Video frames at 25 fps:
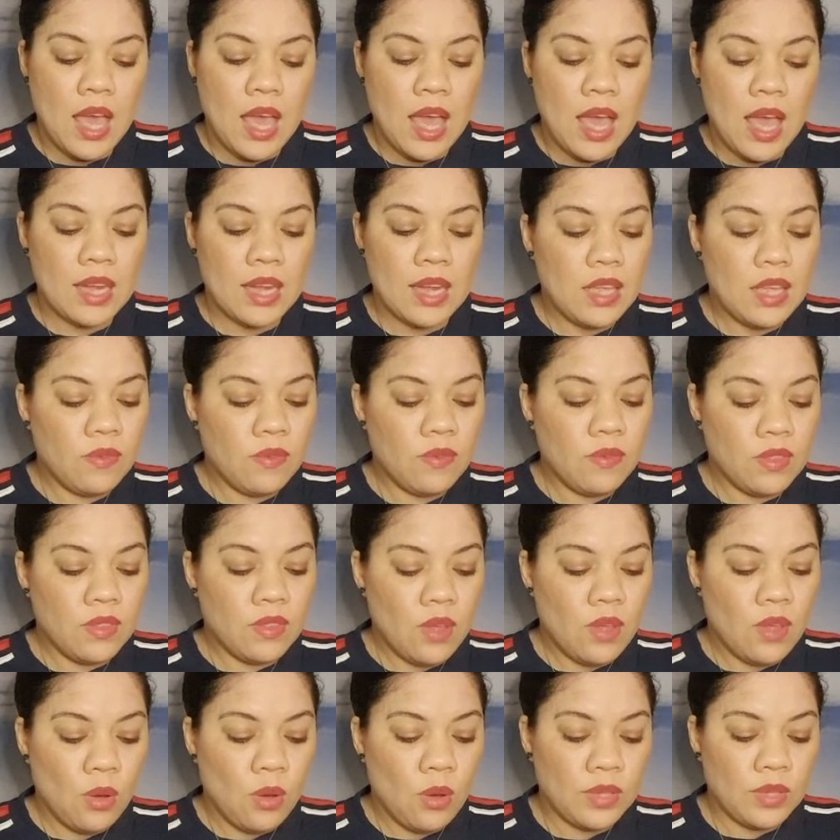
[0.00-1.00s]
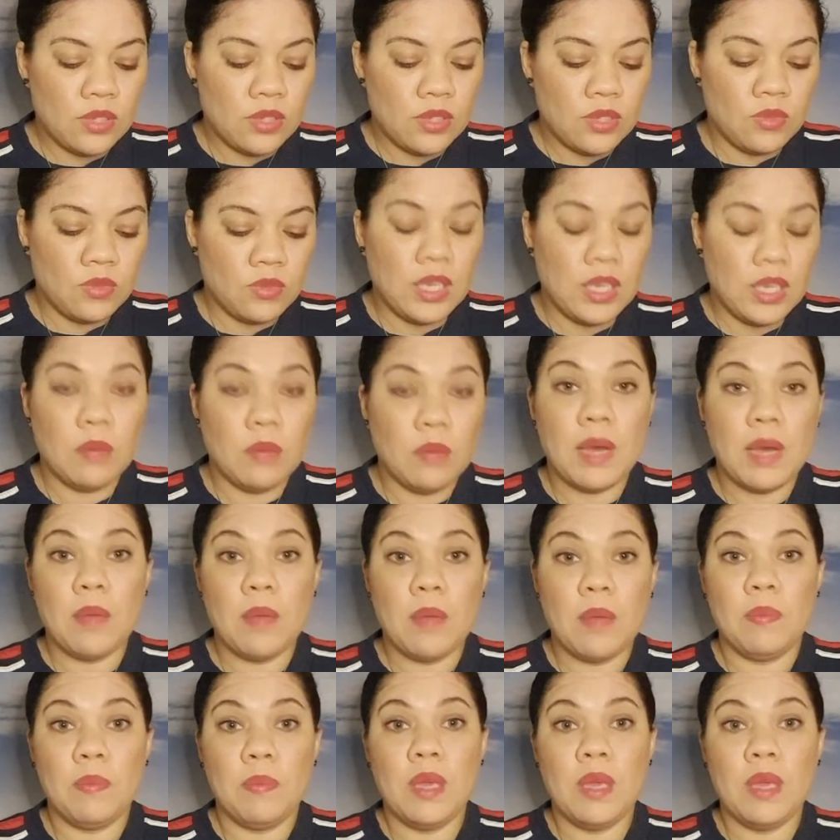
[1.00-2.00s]
And even though this reading
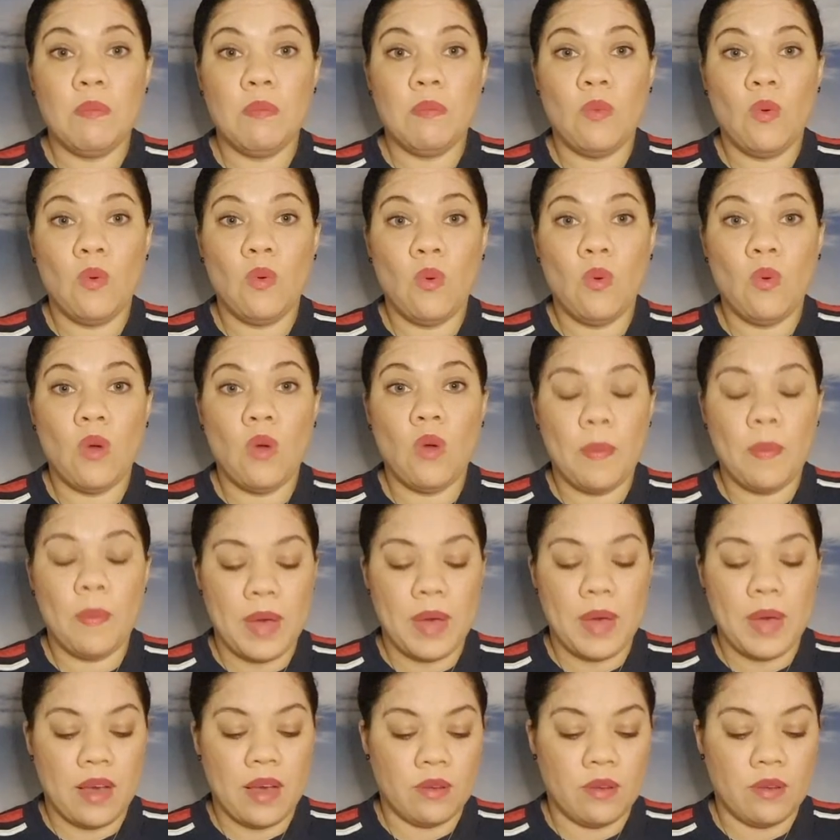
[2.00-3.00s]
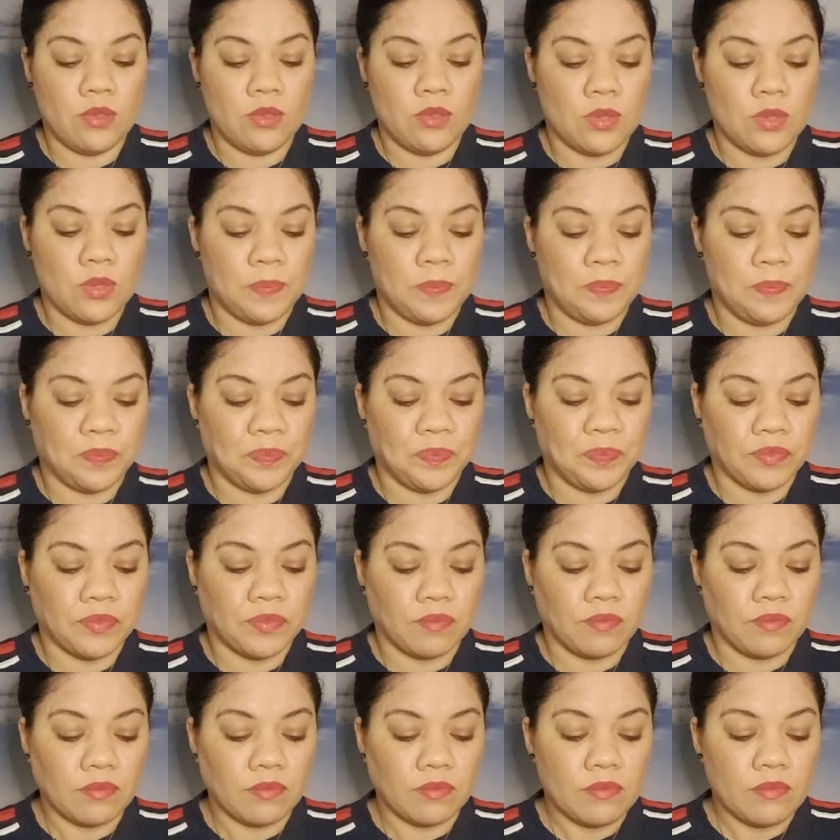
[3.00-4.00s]
might be more about
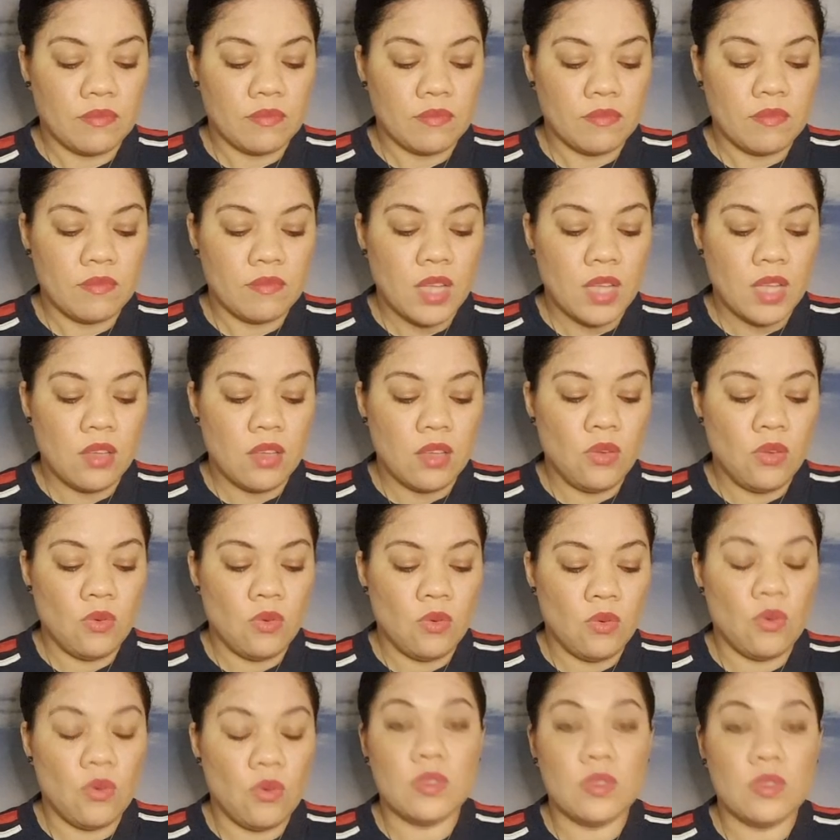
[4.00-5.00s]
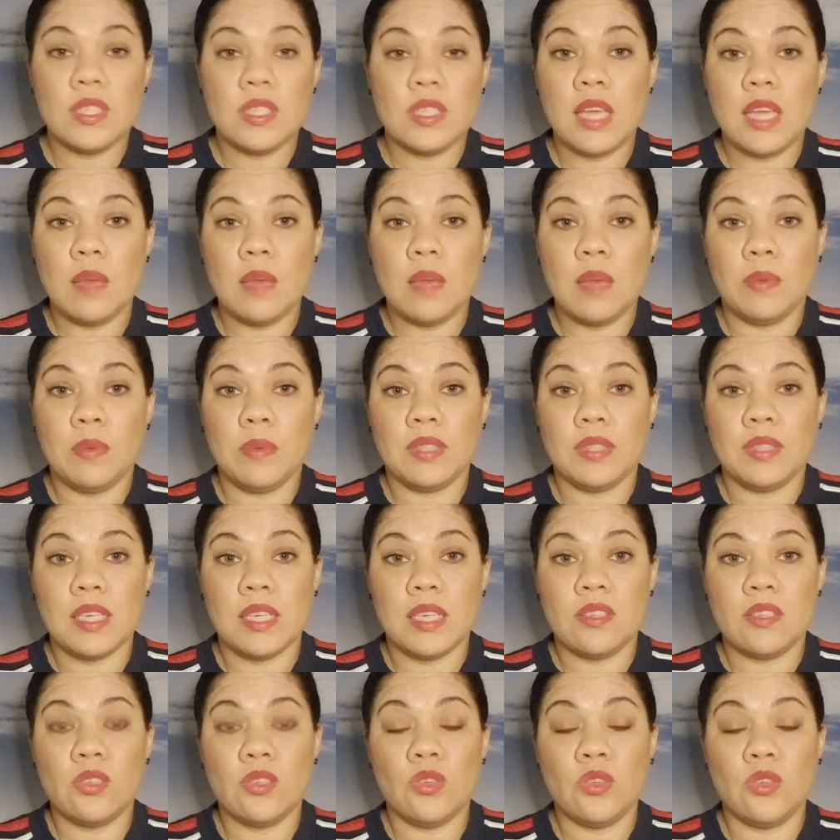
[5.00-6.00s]
your
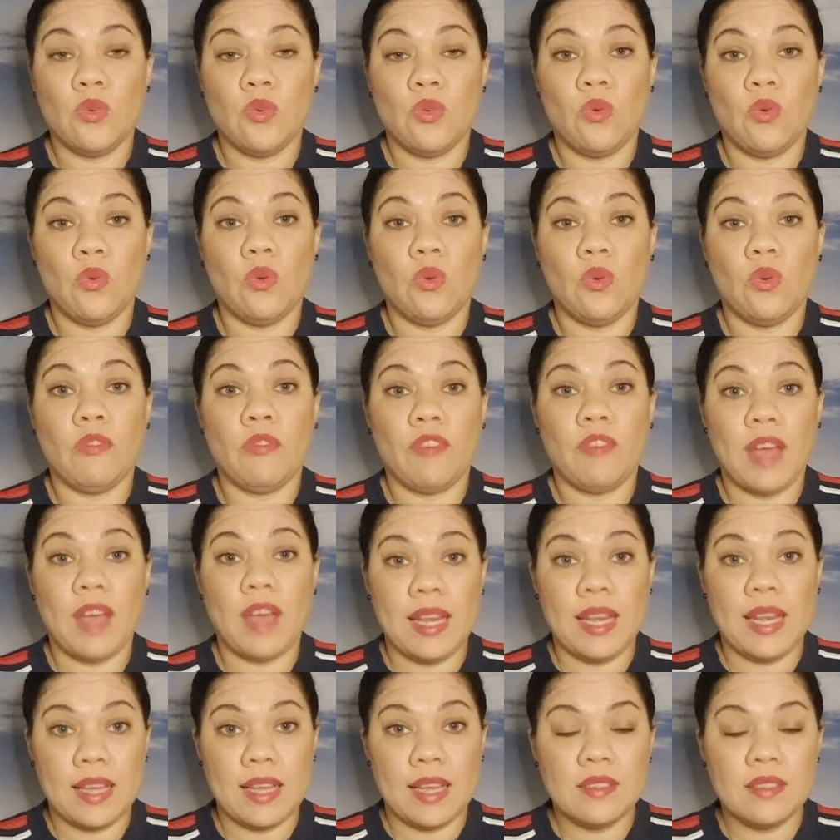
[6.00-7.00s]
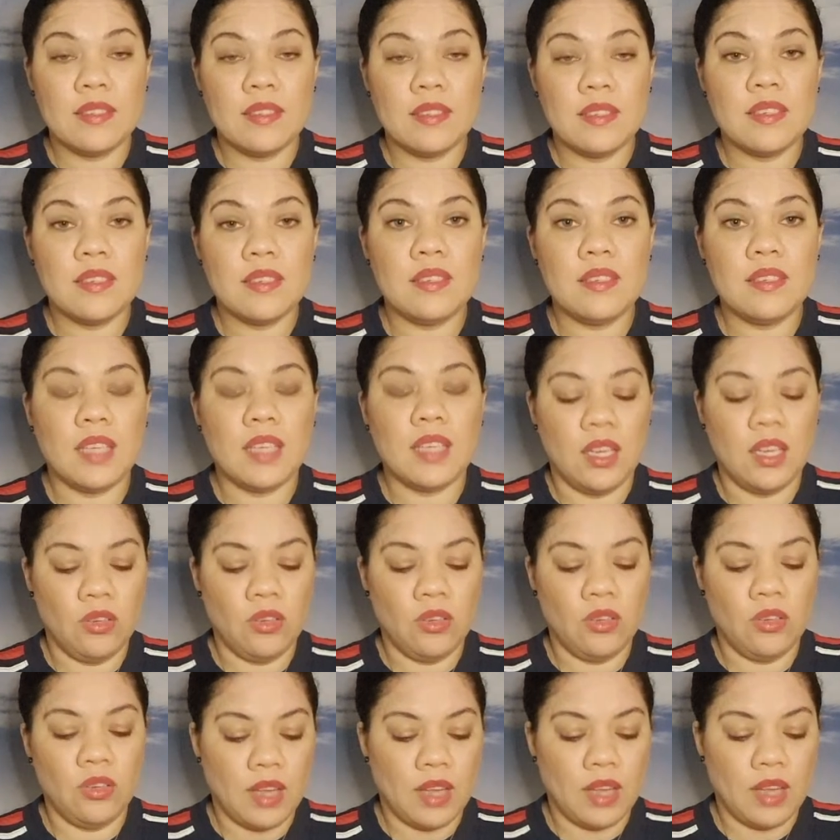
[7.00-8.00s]
stableness, your finances in
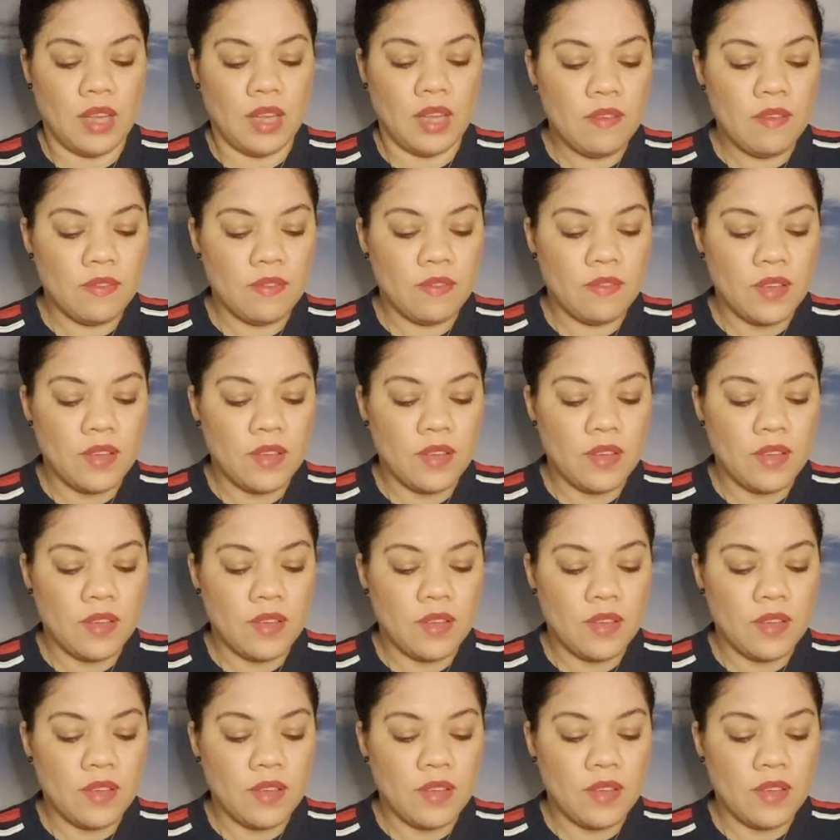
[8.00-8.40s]
your life,